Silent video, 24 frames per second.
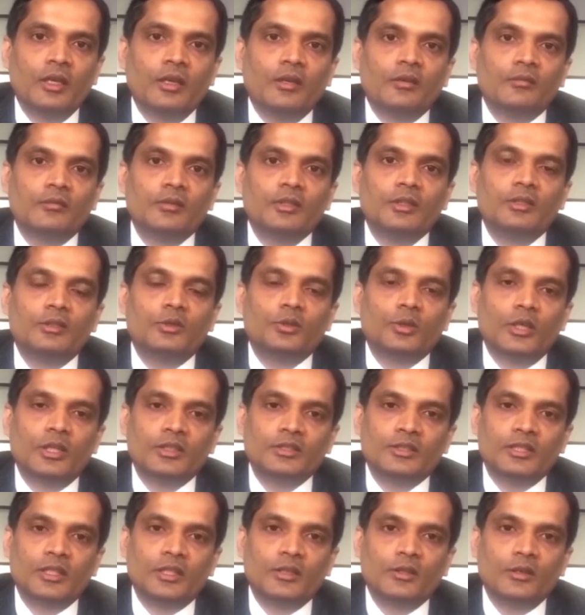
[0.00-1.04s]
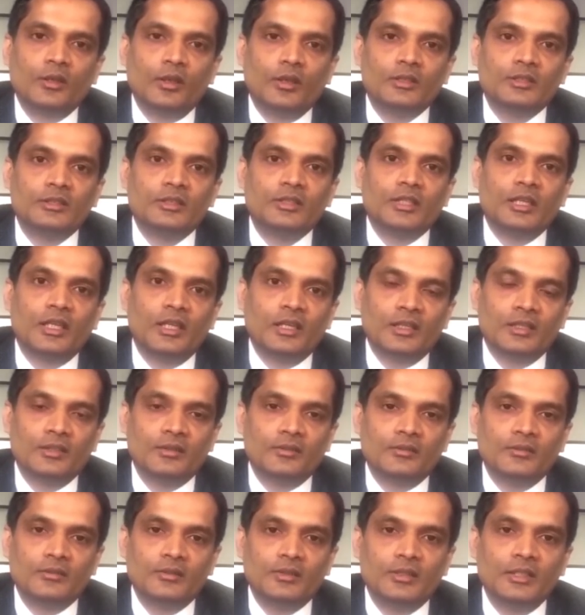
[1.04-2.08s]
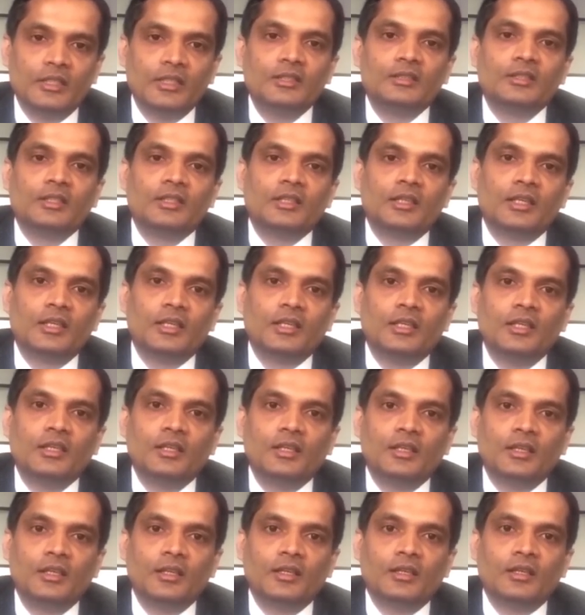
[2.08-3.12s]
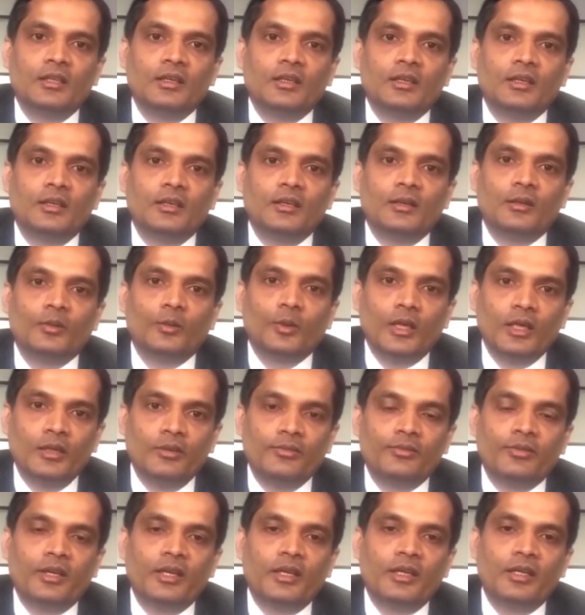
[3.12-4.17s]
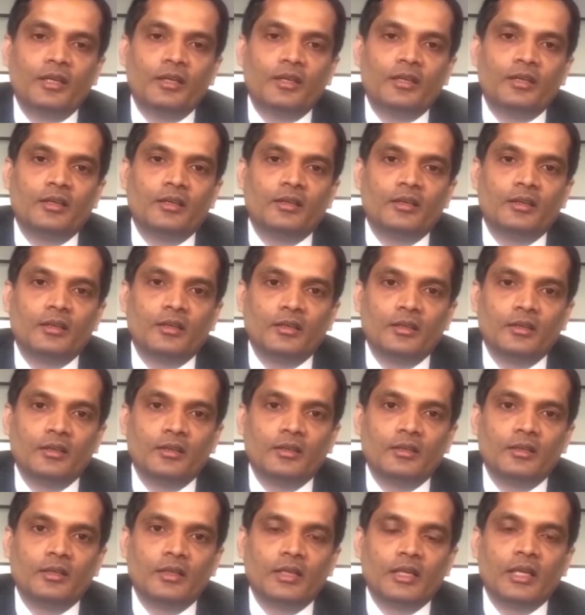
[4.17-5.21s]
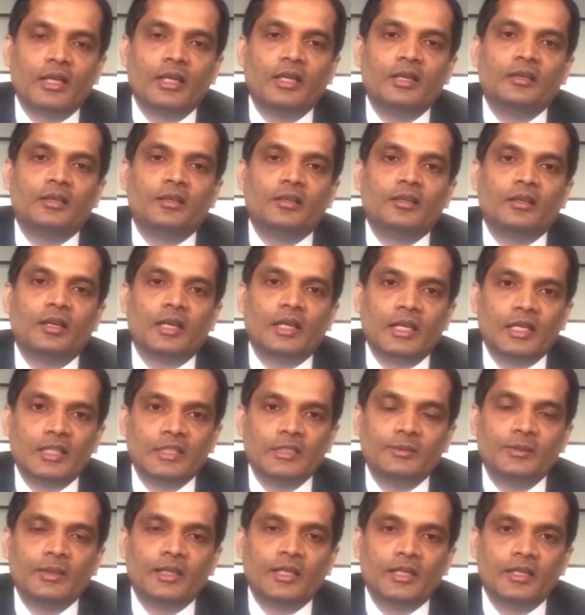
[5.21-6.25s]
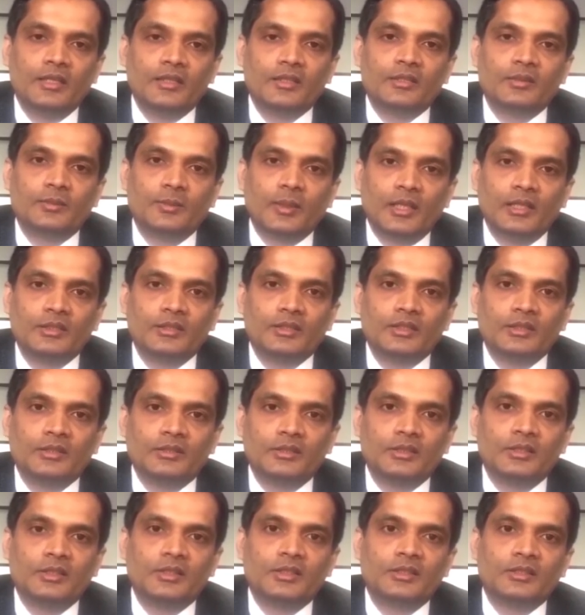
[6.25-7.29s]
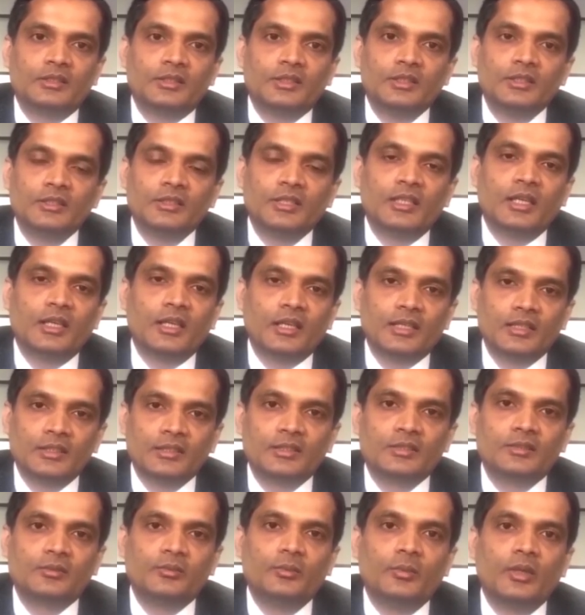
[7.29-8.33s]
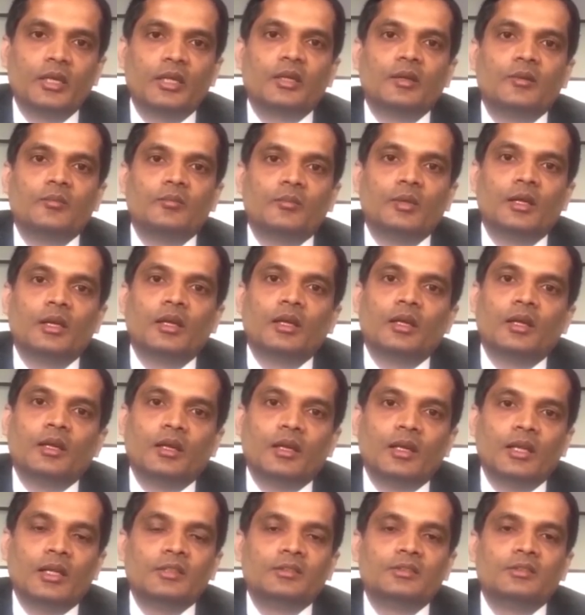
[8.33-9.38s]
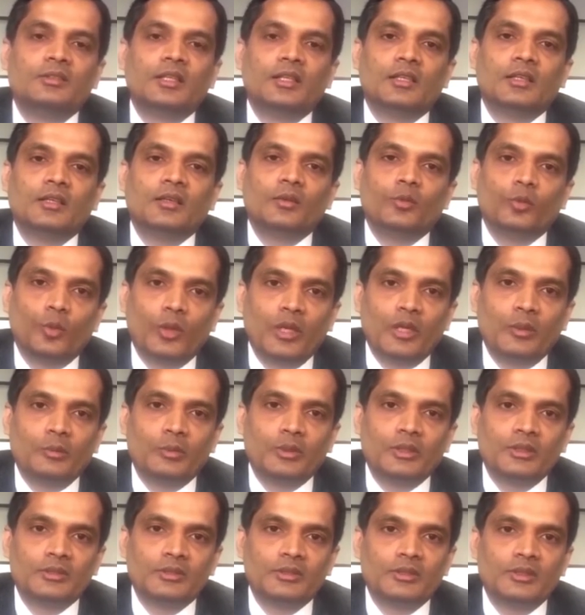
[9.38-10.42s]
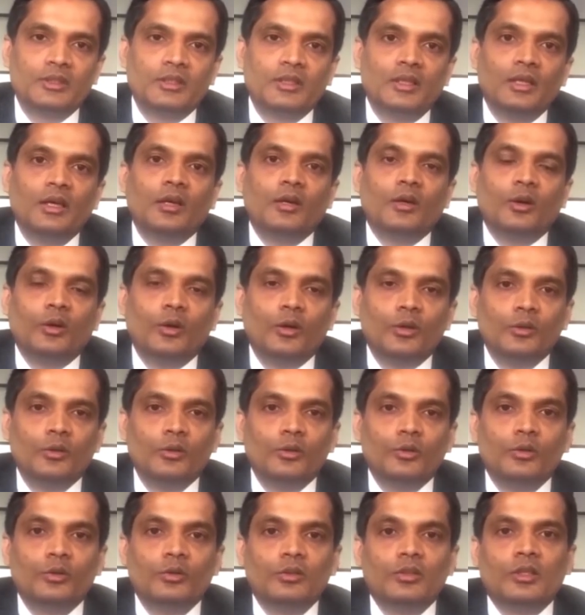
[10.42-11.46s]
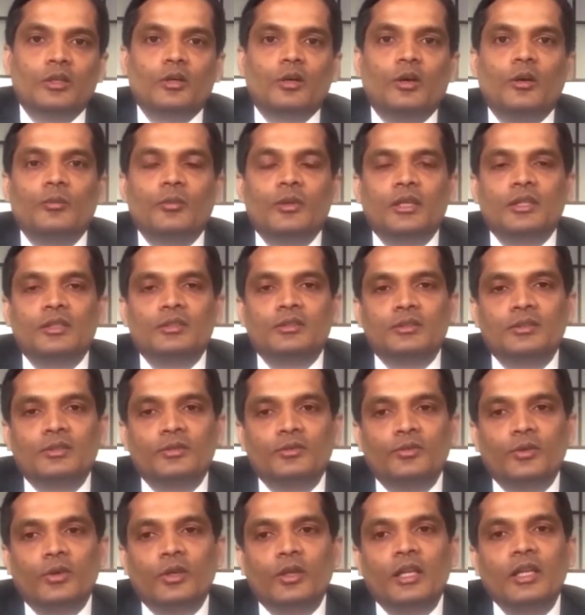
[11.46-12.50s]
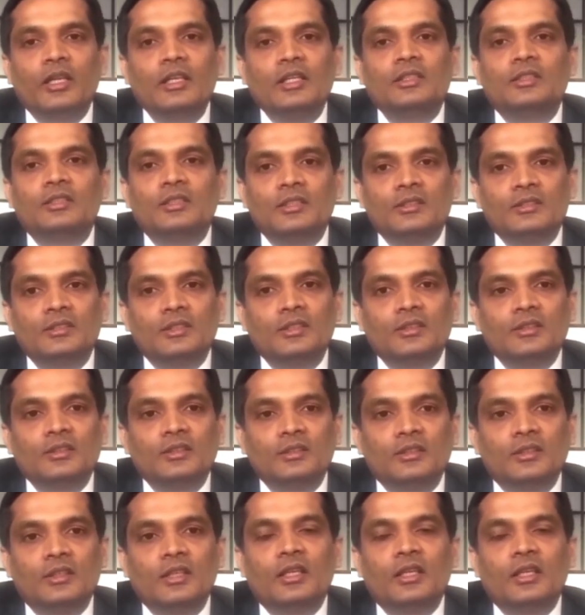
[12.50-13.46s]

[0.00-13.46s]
has two components. One is the anesthetic risk, the surgical risk. The anesthetic risk is dependent on the preoperative comorbidities that the patient has, whether the patient is a diabetic, hypertensive, whether the patient had a